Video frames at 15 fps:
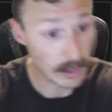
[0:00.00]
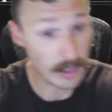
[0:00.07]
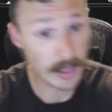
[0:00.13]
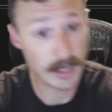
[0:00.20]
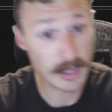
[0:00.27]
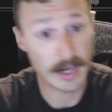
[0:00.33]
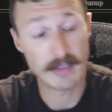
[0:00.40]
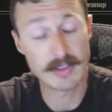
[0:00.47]
And
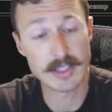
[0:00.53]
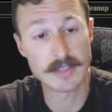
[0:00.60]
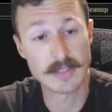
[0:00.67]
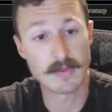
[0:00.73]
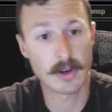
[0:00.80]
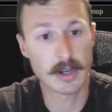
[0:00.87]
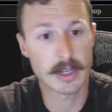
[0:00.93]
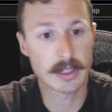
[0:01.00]
I have this
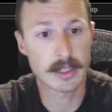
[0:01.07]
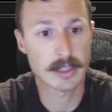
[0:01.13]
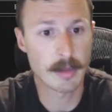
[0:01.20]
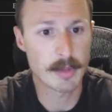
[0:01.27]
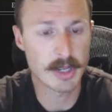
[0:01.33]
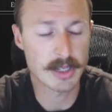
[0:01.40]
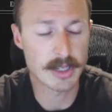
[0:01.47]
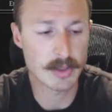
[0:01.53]
verdict
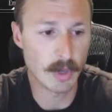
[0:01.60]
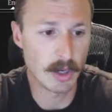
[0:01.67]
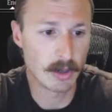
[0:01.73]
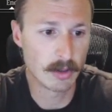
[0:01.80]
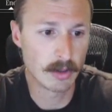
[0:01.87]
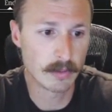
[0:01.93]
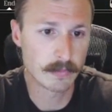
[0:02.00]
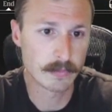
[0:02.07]
coming as
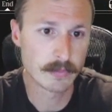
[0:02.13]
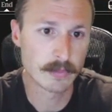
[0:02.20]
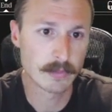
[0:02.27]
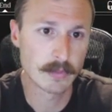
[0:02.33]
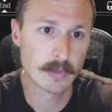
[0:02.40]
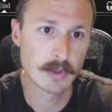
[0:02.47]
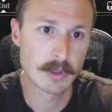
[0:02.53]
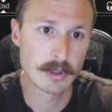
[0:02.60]
well.
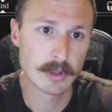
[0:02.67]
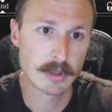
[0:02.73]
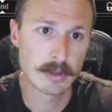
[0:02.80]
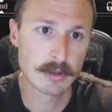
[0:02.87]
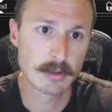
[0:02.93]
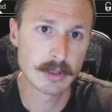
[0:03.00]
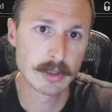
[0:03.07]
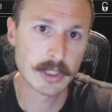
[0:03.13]

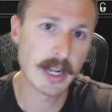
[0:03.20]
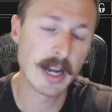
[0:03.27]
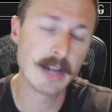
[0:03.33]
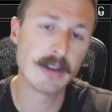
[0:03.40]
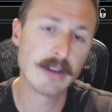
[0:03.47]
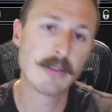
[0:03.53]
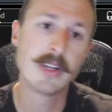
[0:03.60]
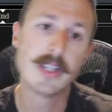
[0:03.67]
Which again, I
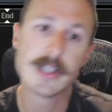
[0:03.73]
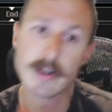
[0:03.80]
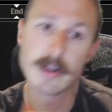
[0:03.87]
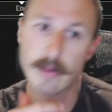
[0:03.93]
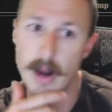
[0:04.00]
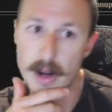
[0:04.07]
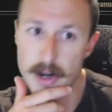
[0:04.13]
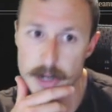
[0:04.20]
don't need to
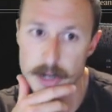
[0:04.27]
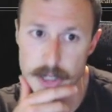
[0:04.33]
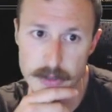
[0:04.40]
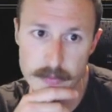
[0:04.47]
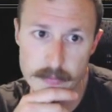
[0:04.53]
rush.